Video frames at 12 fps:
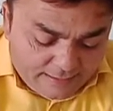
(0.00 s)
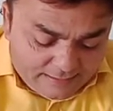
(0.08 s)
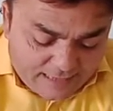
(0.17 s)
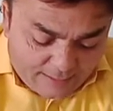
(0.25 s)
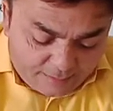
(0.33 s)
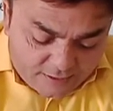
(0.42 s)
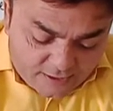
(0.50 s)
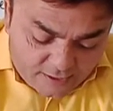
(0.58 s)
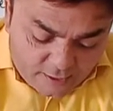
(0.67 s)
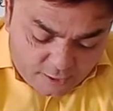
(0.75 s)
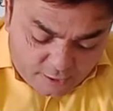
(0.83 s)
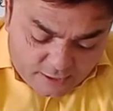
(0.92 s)
It is
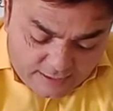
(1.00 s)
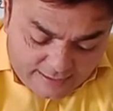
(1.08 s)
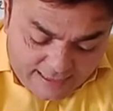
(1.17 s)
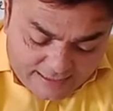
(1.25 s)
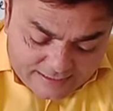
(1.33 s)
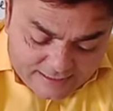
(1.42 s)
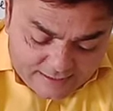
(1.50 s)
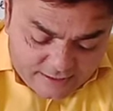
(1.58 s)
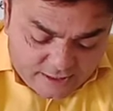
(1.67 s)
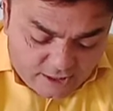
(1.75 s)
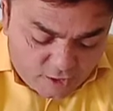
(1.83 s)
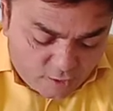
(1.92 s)
absolutely
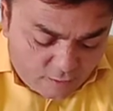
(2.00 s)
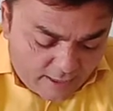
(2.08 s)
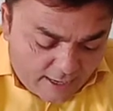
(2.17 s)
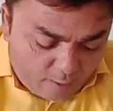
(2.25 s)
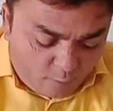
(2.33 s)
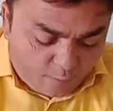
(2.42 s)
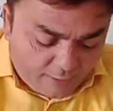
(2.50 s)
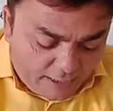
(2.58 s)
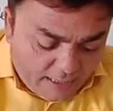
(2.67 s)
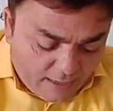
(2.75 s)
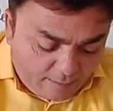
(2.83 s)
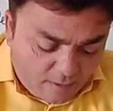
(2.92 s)
essential to have
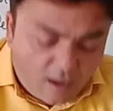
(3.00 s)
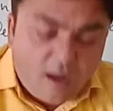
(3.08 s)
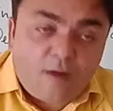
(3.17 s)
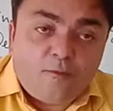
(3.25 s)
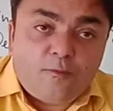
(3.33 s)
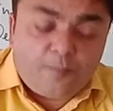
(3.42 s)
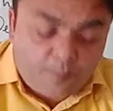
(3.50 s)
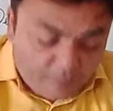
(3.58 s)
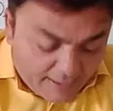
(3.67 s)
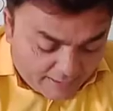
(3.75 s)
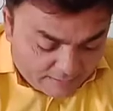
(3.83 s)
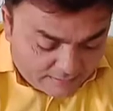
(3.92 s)
freedom of
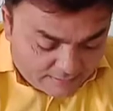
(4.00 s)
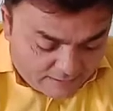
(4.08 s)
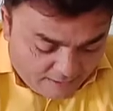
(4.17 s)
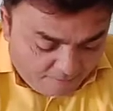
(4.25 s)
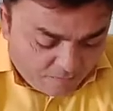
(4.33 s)
press,